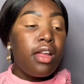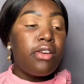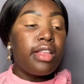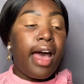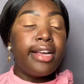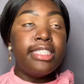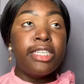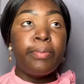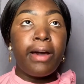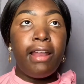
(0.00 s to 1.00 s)
not the
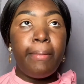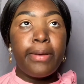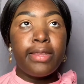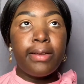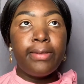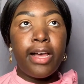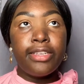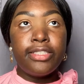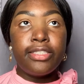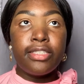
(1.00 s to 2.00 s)
eyeshadow palette but the
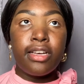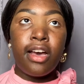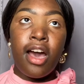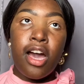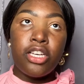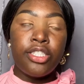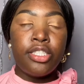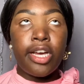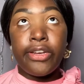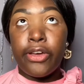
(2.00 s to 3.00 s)
last
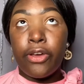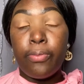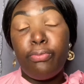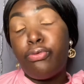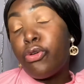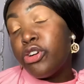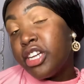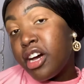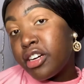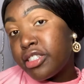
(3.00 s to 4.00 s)
eyeshadow
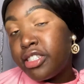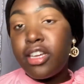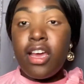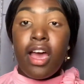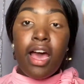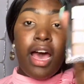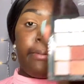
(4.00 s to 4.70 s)
product I'm